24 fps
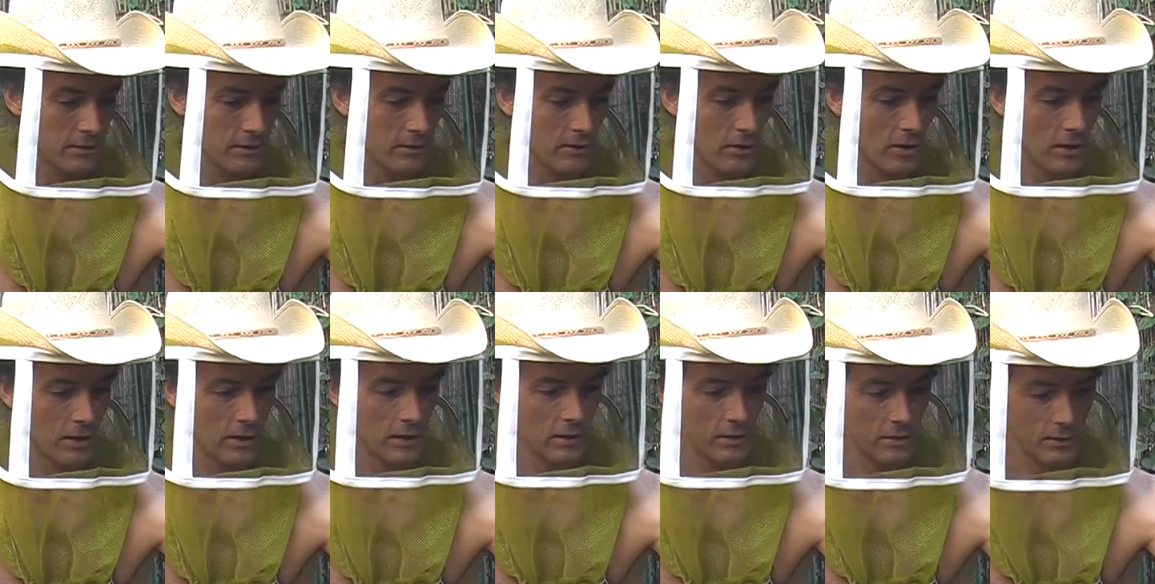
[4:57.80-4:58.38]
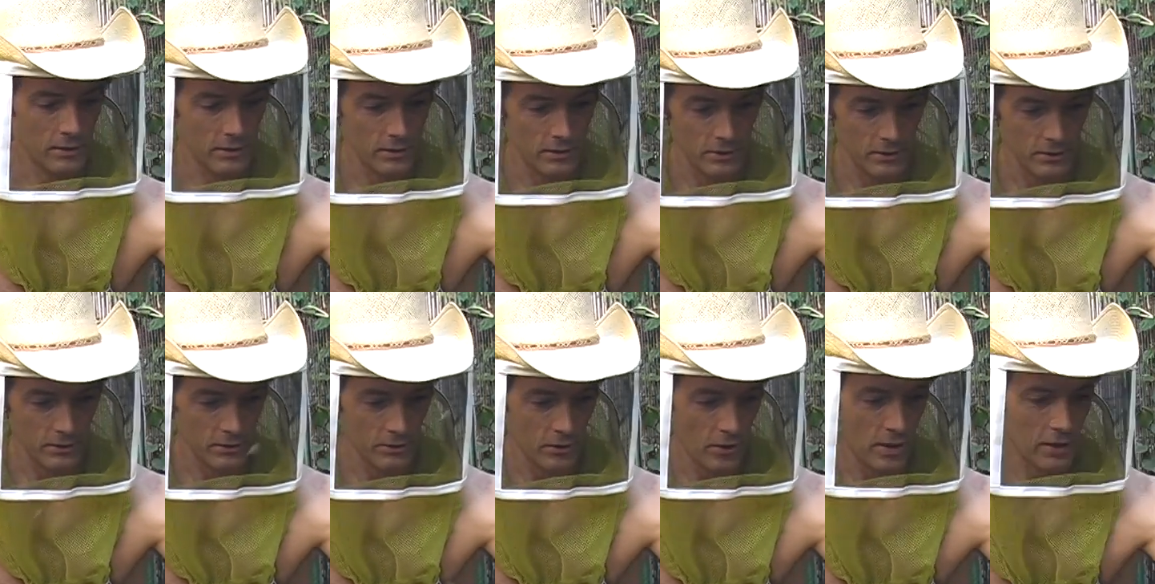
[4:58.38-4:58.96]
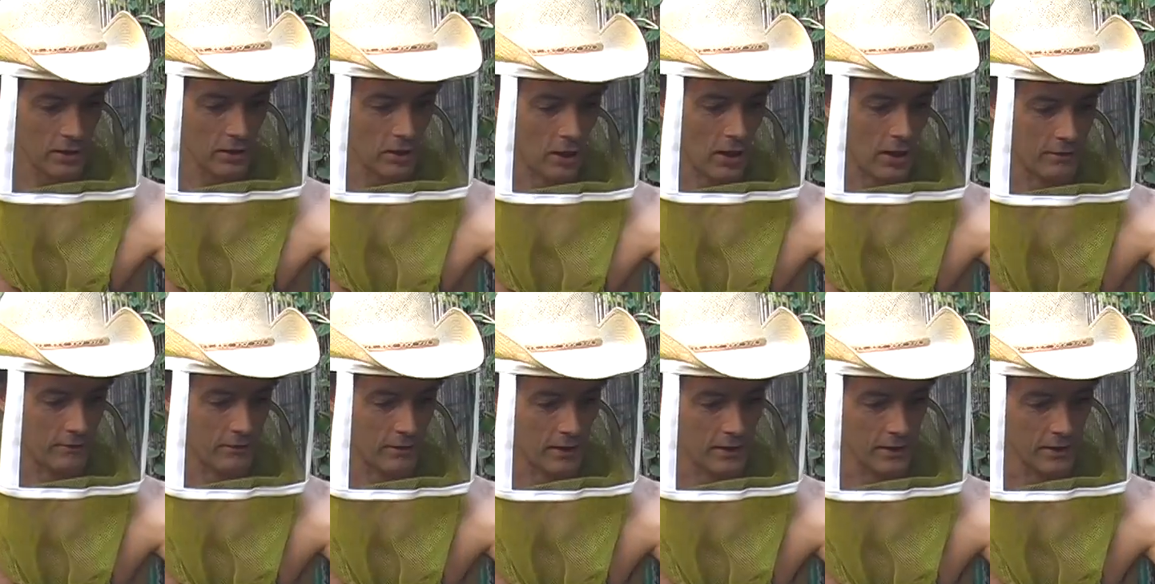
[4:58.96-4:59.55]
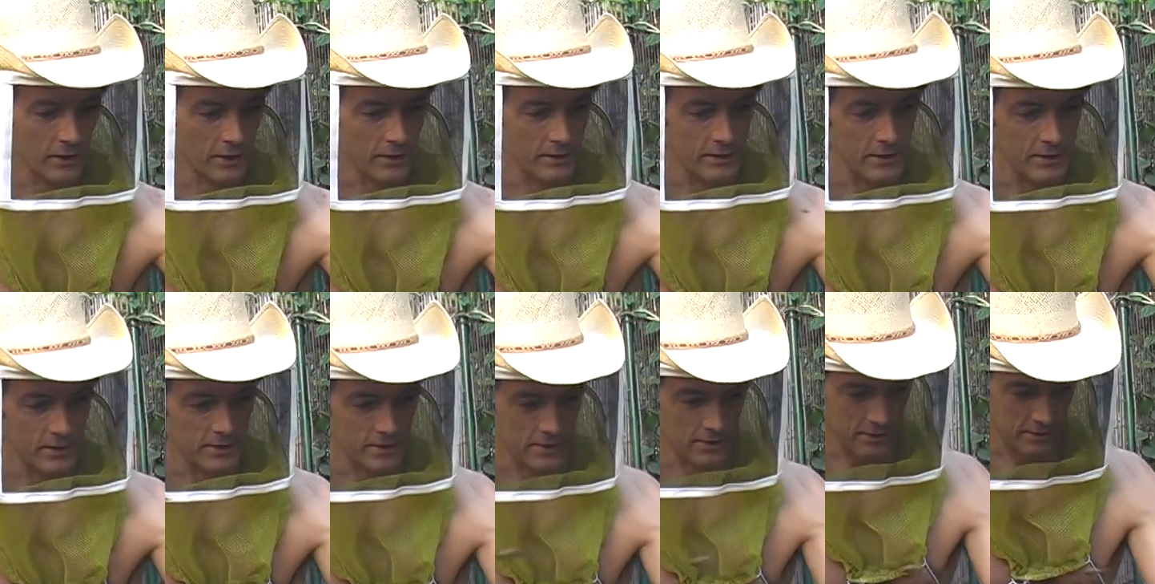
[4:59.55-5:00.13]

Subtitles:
Not a lot of honey on these